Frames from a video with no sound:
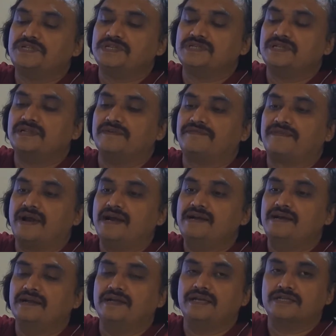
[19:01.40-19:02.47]
is in the
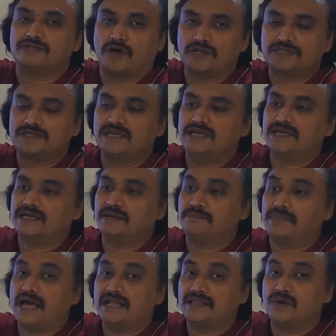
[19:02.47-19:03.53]
front is also lit
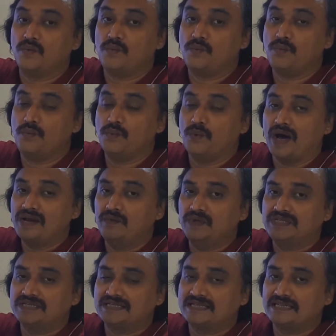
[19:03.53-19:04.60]
up, and the one
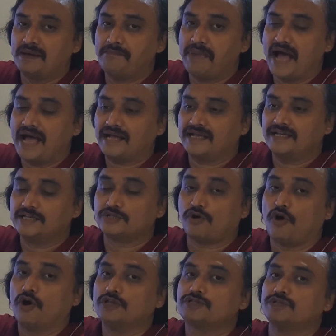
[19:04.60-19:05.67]
which is at the back is
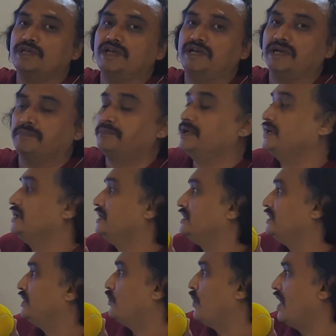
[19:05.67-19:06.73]
also lit up.
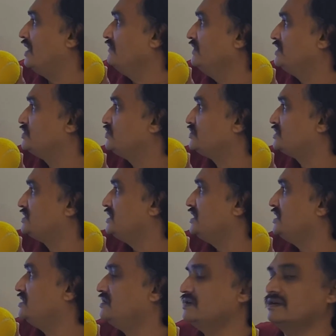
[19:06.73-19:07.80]
The one which you see
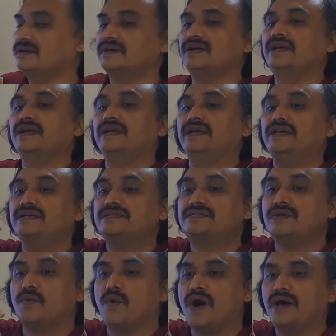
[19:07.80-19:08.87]
here is
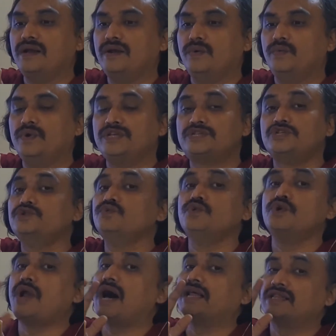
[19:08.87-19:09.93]
the one which you
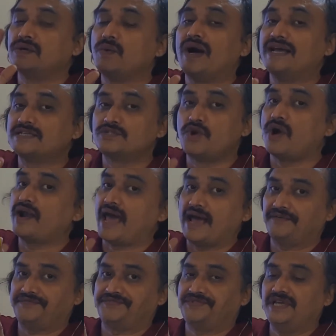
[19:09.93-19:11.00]
would otherwise not
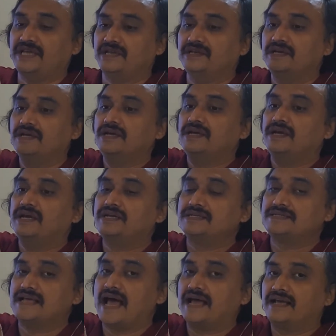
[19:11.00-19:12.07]
have seen. It
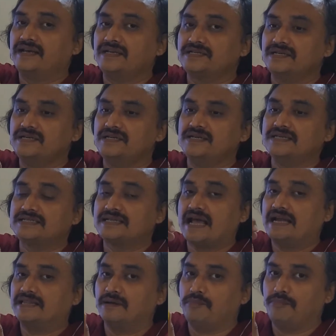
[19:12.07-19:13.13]
is the accretion disk at the